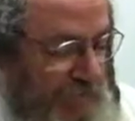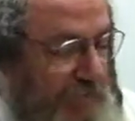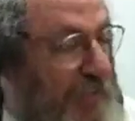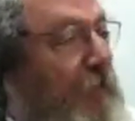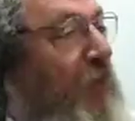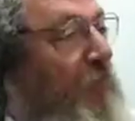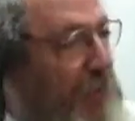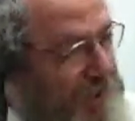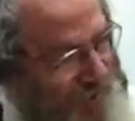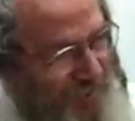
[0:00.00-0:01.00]
he says, you have
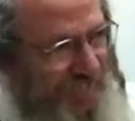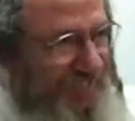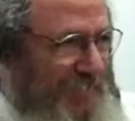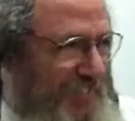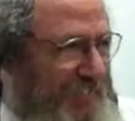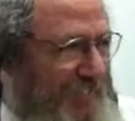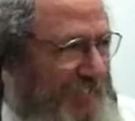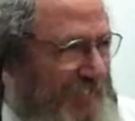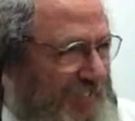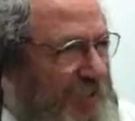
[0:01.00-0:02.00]
money,
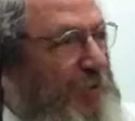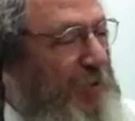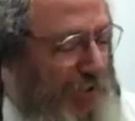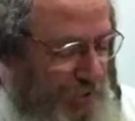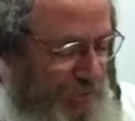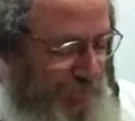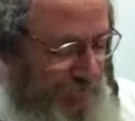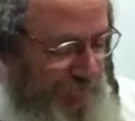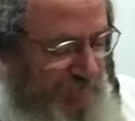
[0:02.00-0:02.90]
you're rich.